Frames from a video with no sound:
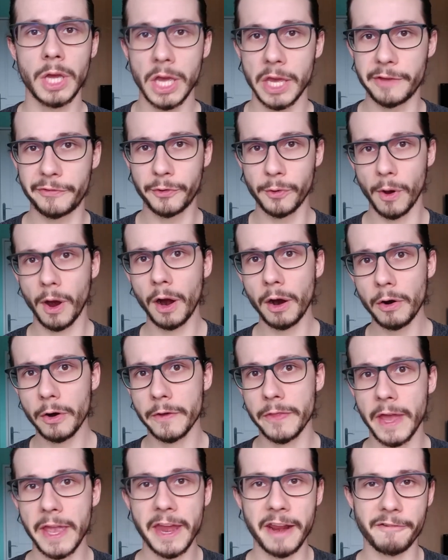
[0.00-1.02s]
If you are
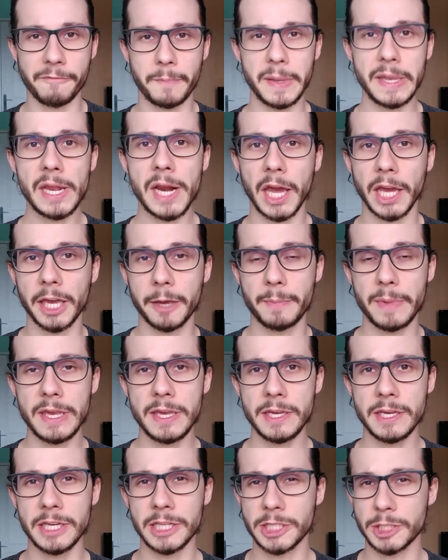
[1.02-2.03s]
an INFP like
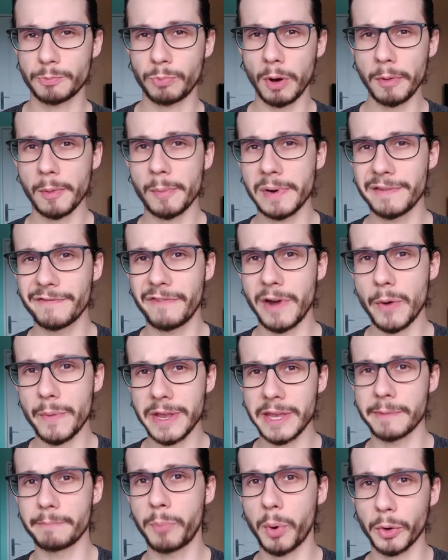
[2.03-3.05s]
me, it's probably
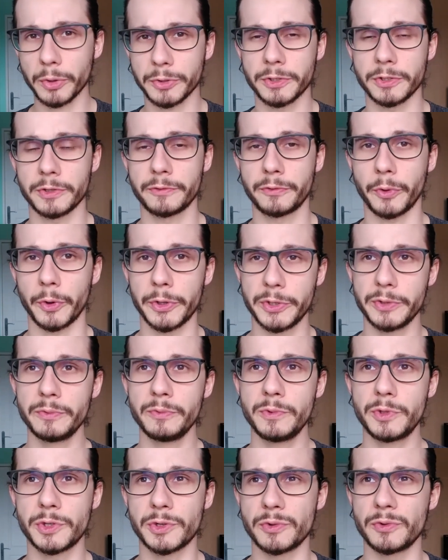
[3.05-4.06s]
very important for
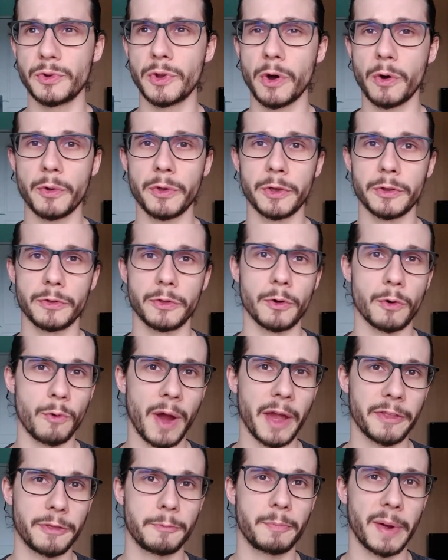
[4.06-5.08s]
you to know the
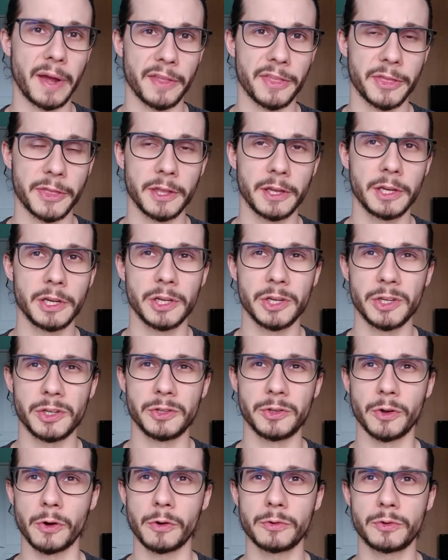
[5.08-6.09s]
right path,
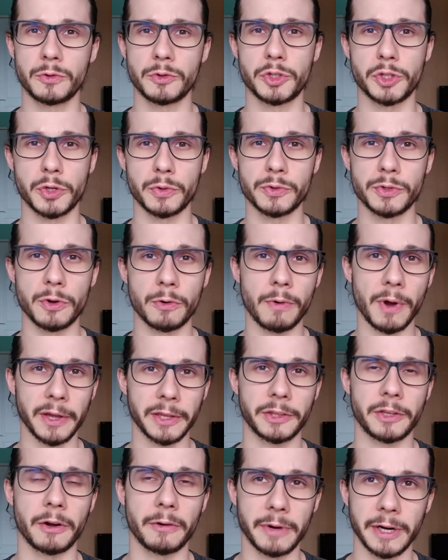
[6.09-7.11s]
to choose the
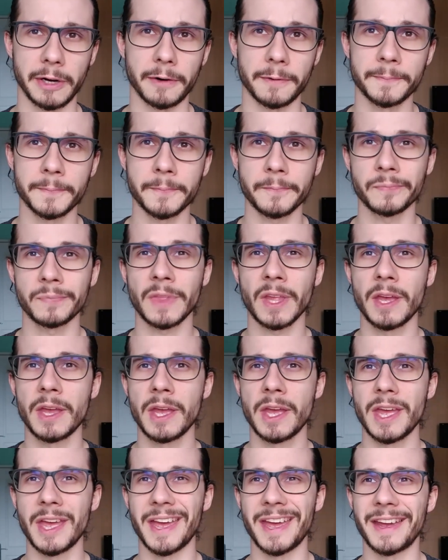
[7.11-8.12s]
right career.
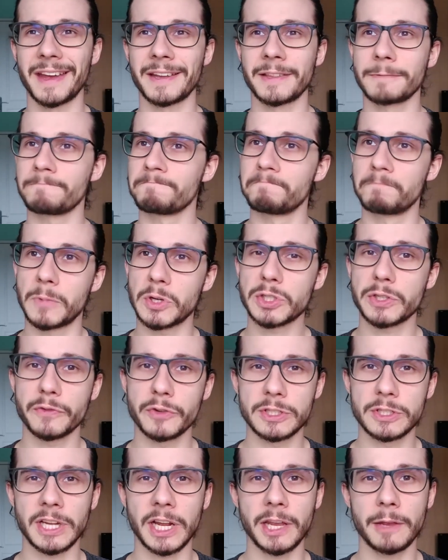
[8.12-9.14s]
And most of
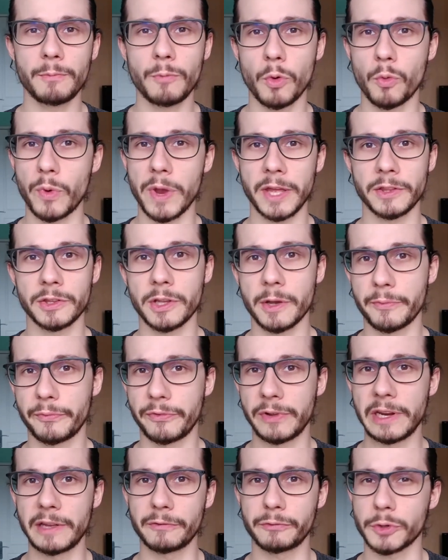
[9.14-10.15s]
the time we end up
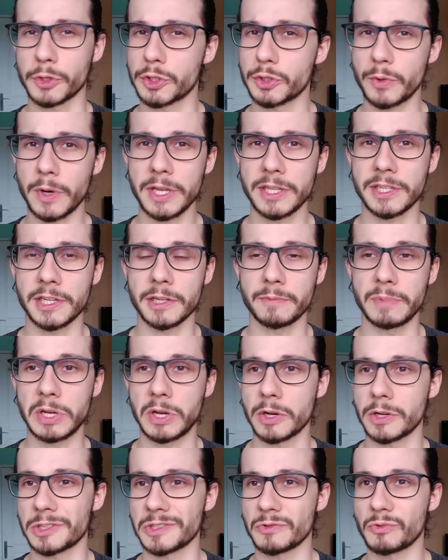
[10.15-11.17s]
feeling frustrated
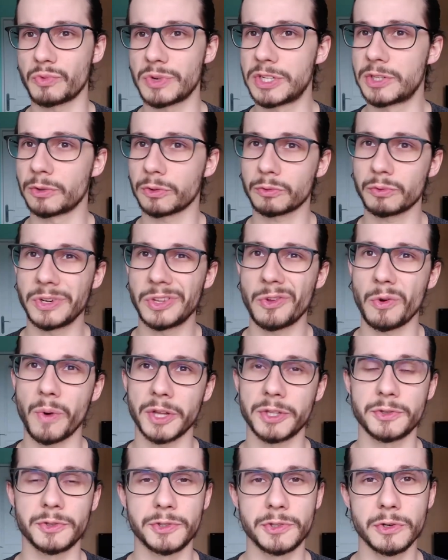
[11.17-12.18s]
because we don't really know
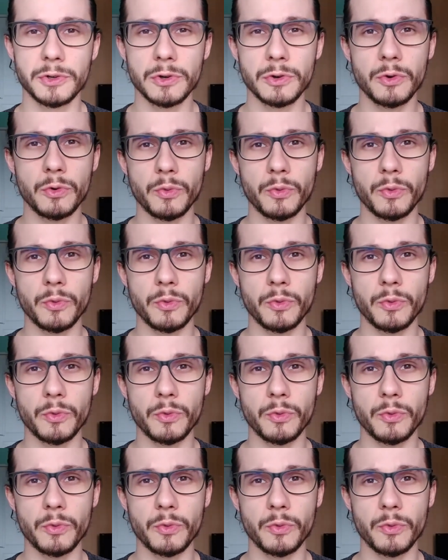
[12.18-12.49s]
what to do.